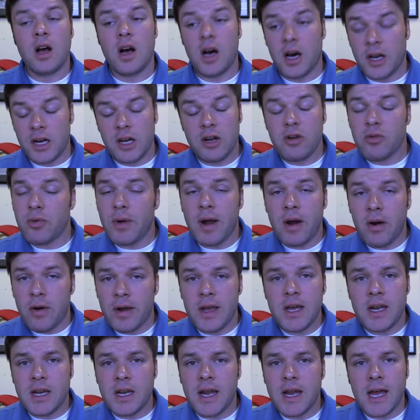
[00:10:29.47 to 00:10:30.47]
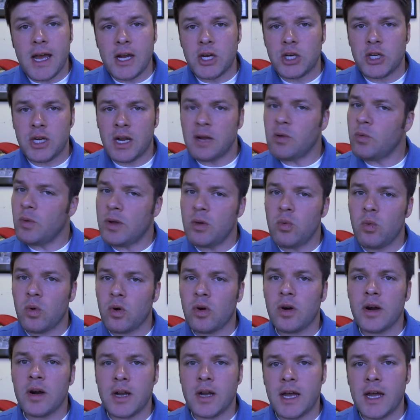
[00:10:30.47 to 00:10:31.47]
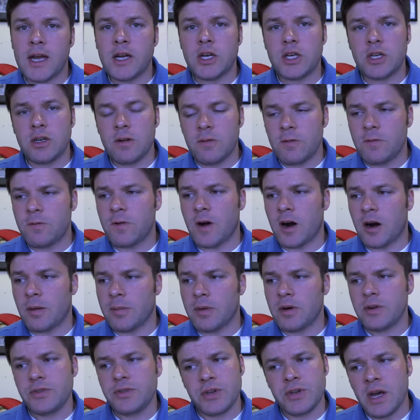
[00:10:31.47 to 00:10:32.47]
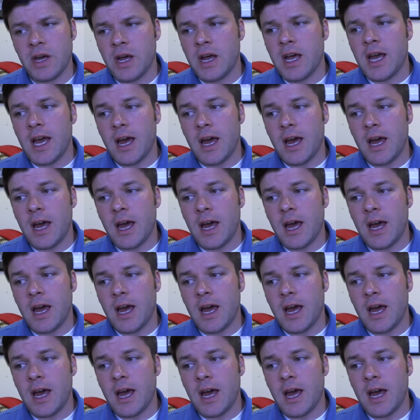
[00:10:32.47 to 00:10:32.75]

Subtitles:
an agrarian nation, and we were a nation of farmers,